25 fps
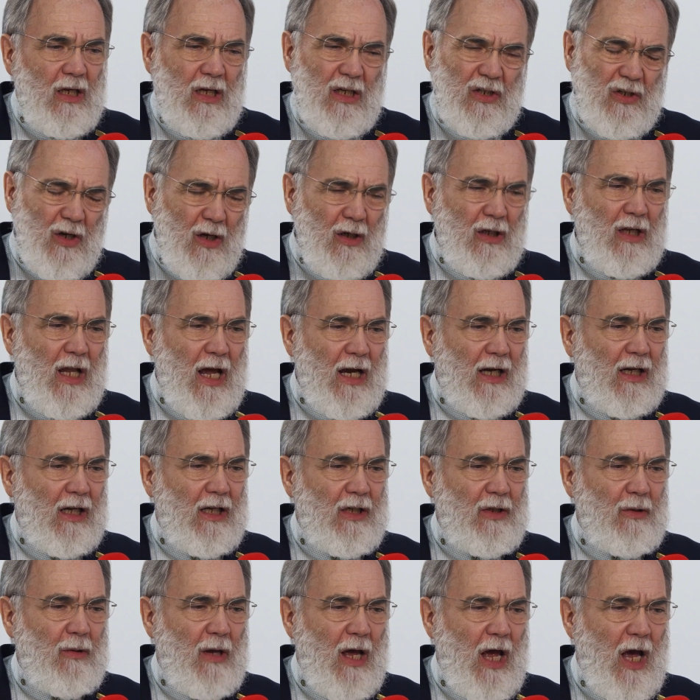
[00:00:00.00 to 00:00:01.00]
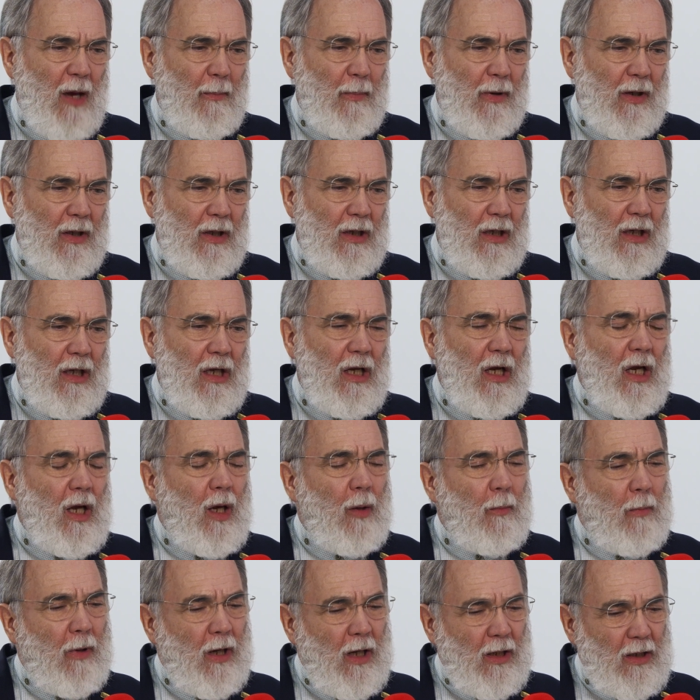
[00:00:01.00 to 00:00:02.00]
is unlikely to happen.
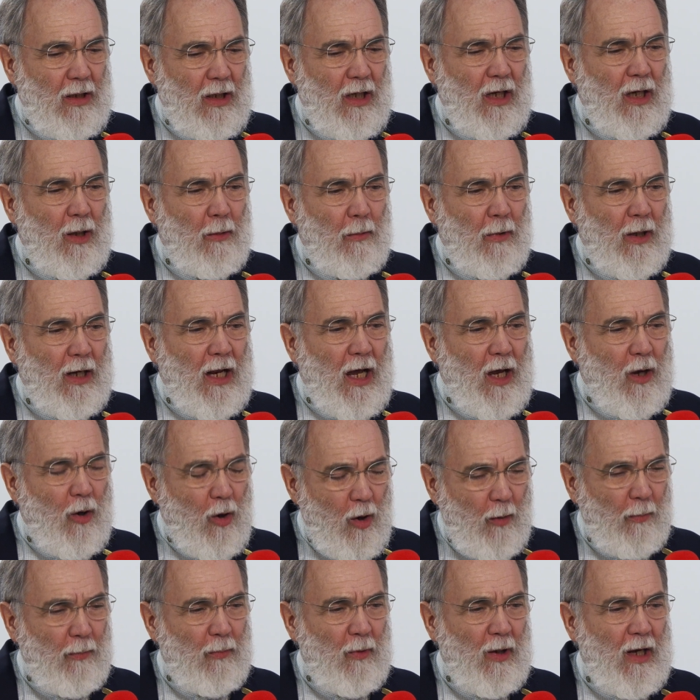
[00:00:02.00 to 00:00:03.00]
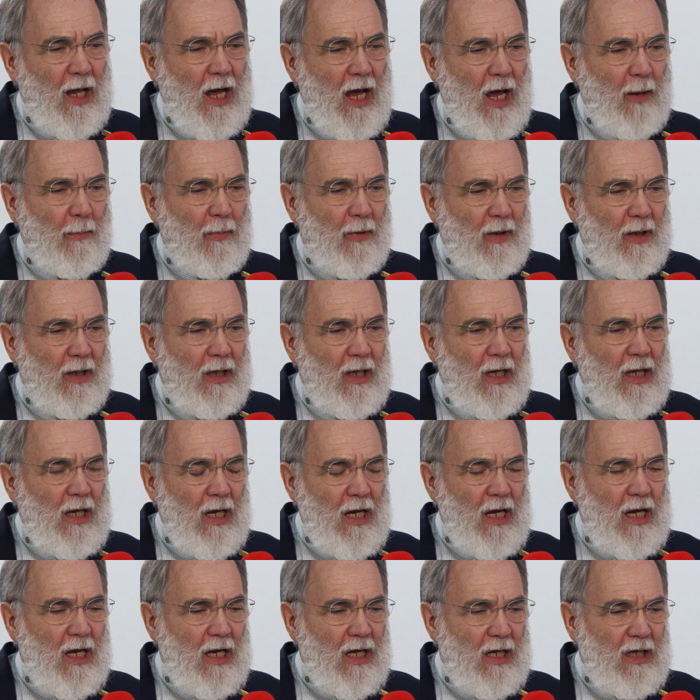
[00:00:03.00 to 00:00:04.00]
But what I hope will happen
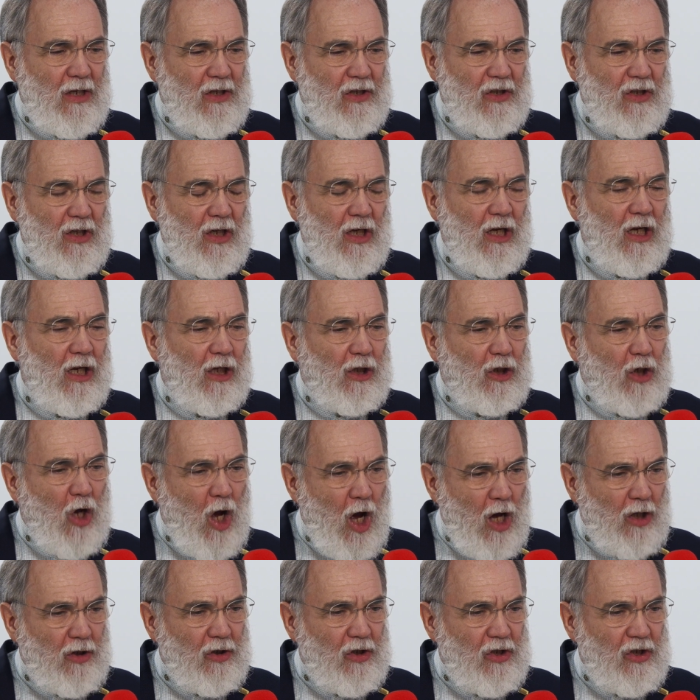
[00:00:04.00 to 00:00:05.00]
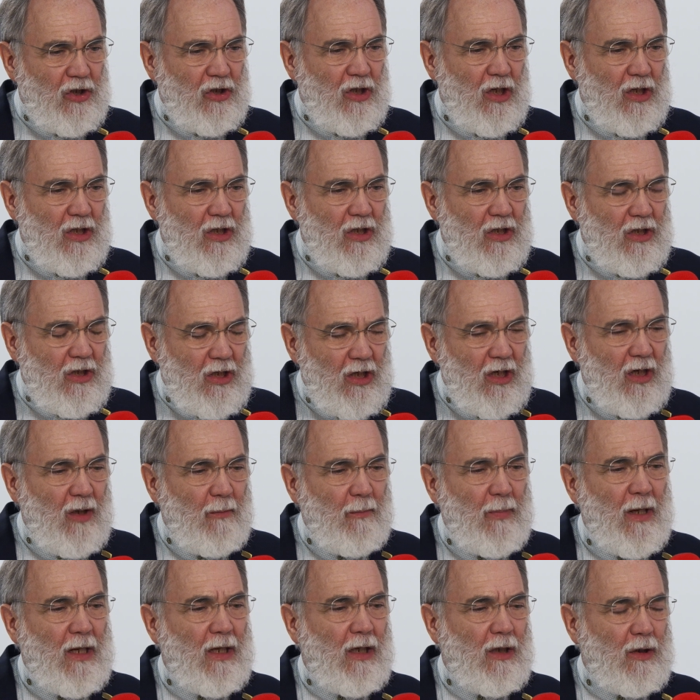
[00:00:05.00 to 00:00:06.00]
is a constant
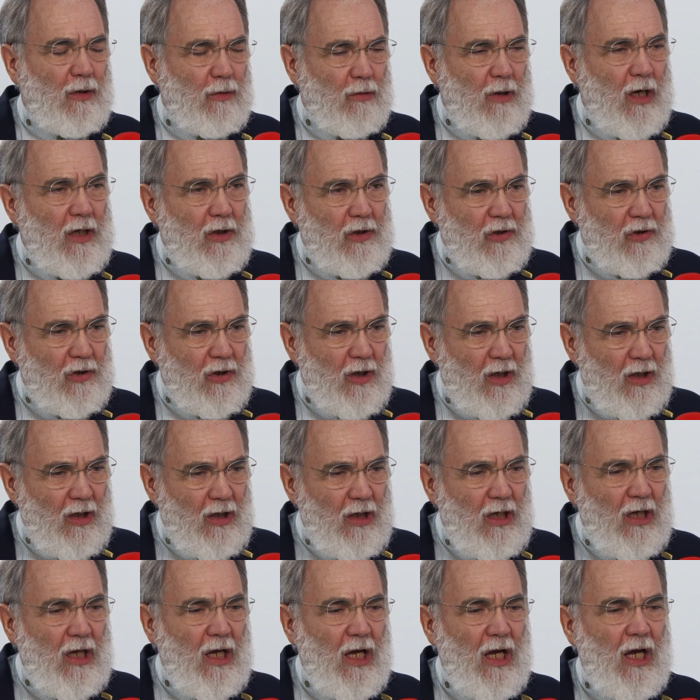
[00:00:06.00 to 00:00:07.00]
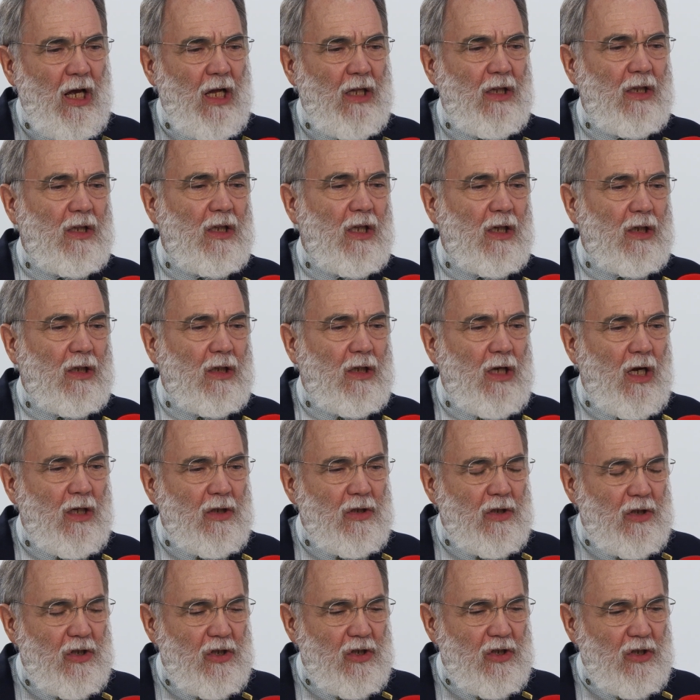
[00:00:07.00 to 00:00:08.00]
penetration and the
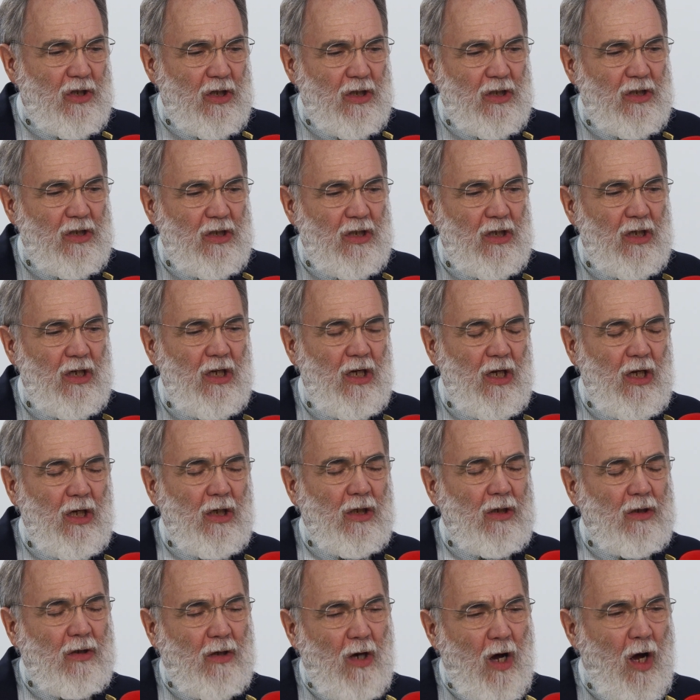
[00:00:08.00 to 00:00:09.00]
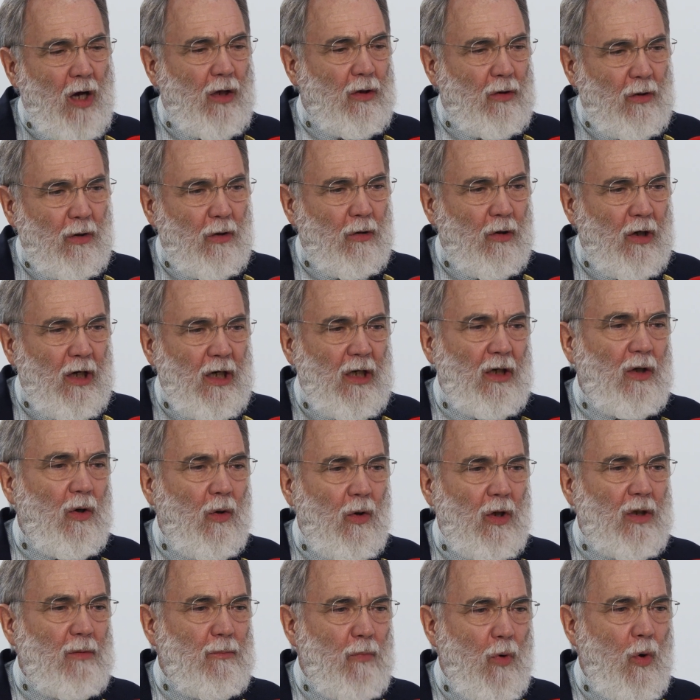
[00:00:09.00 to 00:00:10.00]
constant conquering
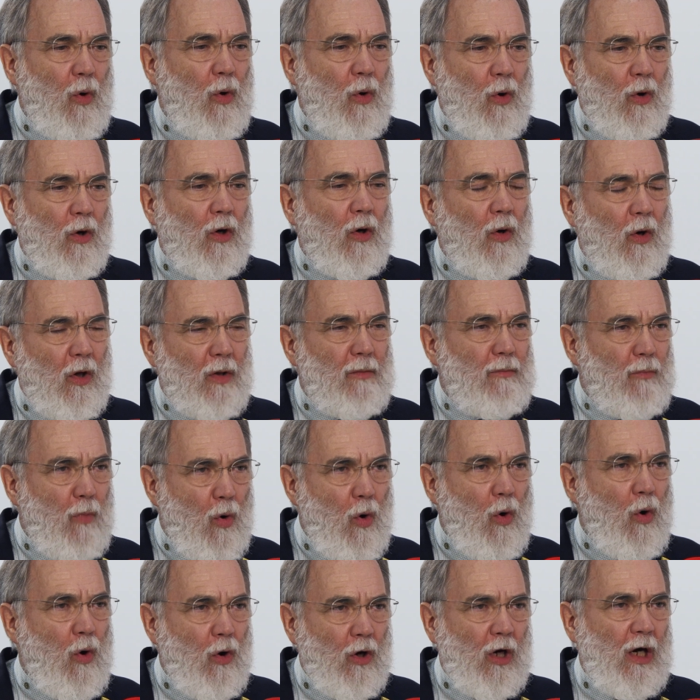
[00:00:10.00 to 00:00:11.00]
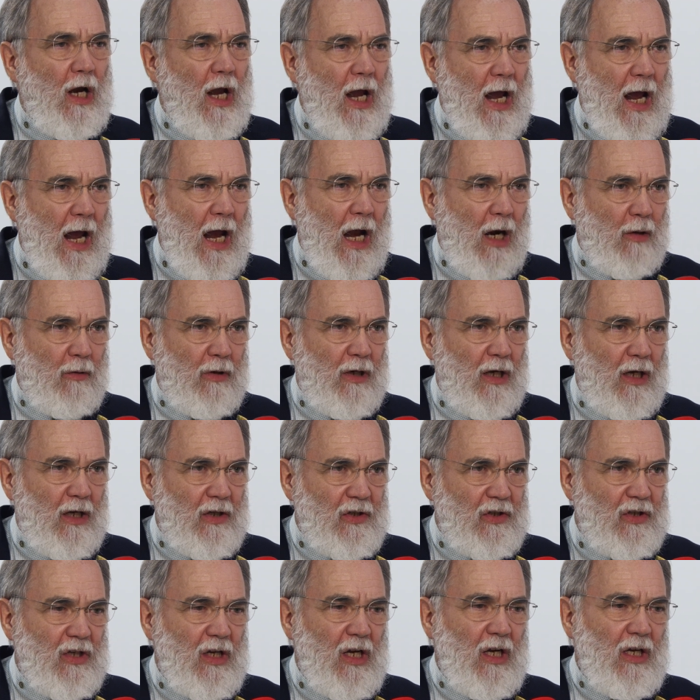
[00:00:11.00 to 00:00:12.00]
on more
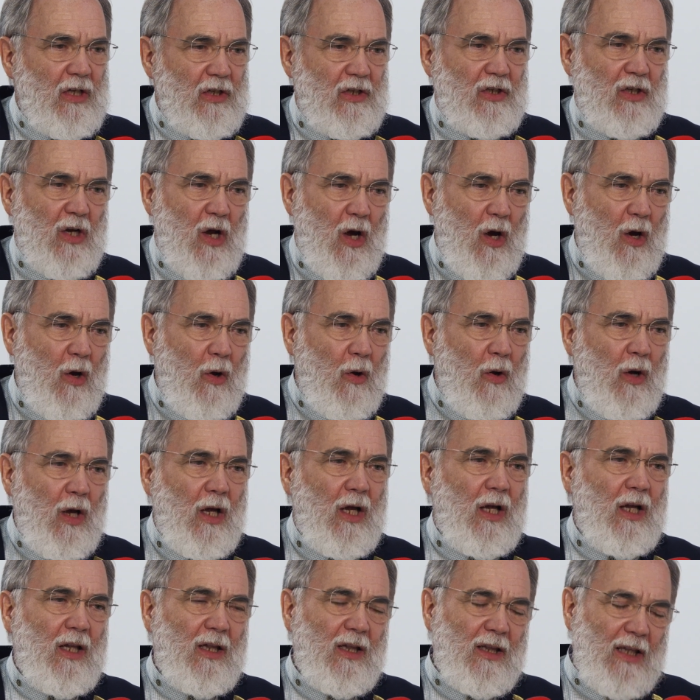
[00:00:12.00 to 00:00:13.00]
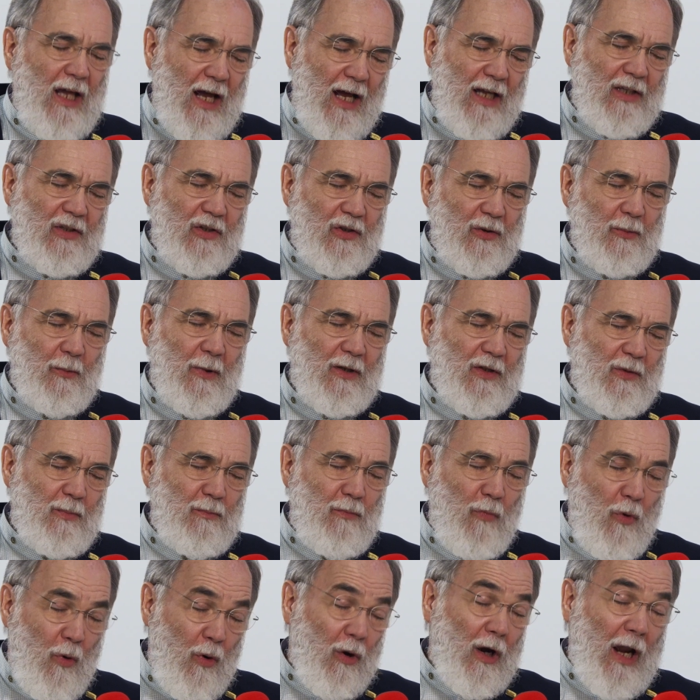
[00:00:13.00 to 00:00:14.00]
areas. So that's
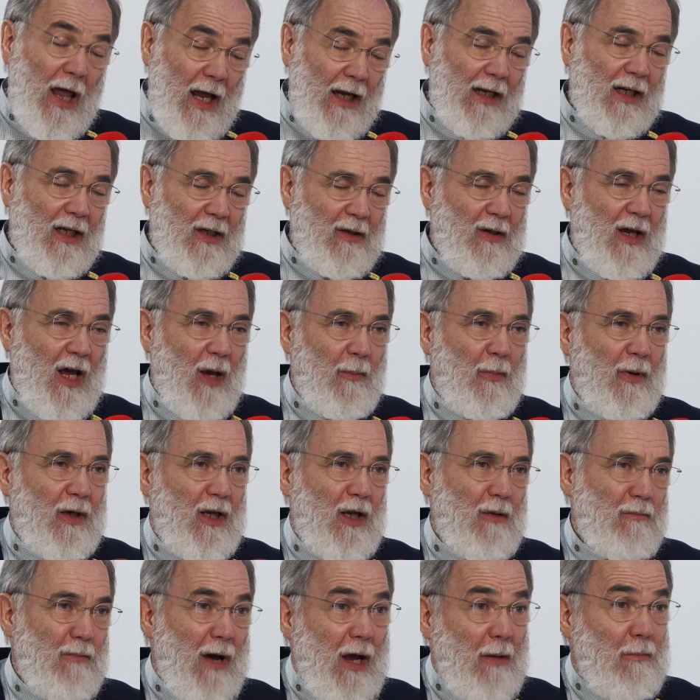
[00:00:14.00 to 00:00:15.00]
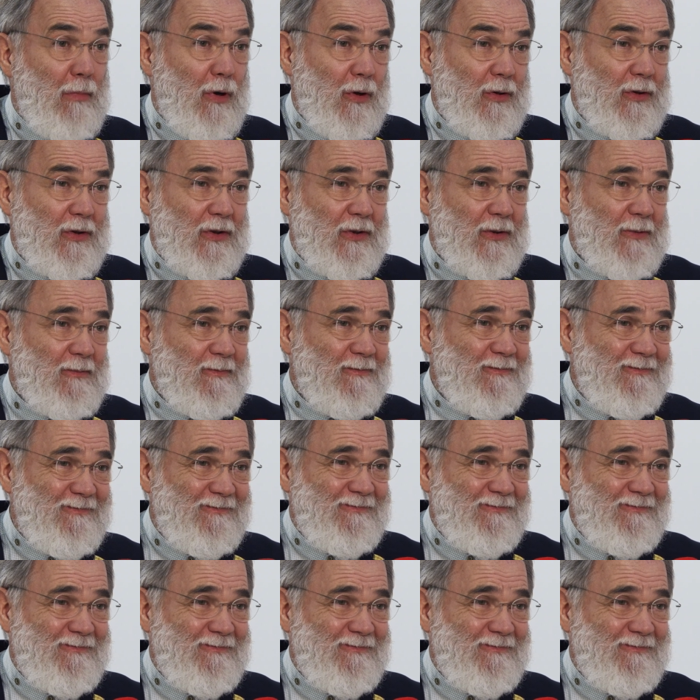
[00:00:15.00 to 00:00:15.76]
what's more likely to happen in my books.